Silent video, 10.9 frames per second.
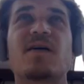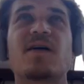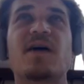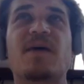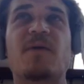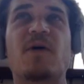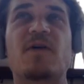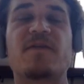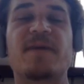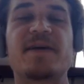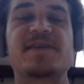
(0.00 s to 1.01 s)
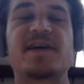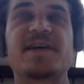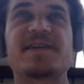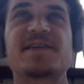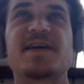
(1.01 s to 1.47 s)
all of my
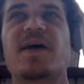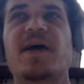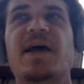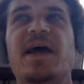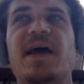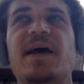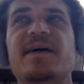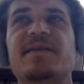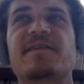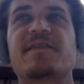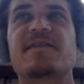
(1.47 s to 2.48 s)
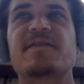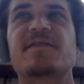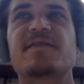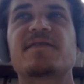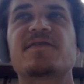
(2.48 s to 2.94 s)
sites. And
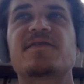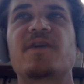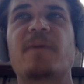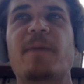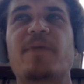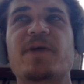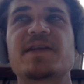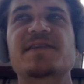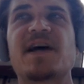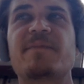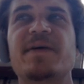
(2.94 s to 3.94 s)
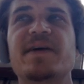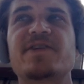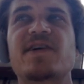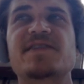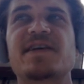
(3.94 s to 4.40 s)
so by putting this IP
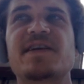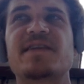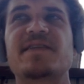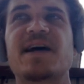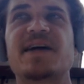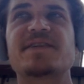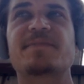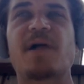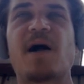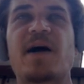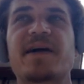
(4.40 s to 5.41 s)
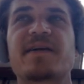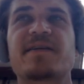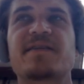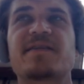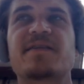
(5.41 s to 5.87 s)
address in as a block,
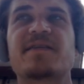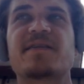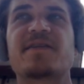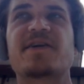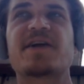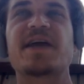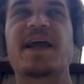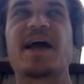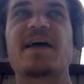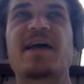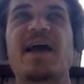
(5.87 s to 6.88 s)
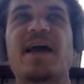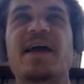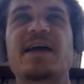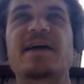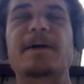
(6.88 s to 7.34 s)
they're going to get
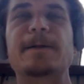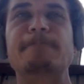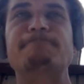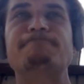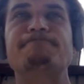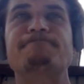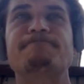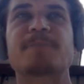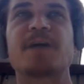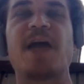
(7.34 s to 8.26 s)
an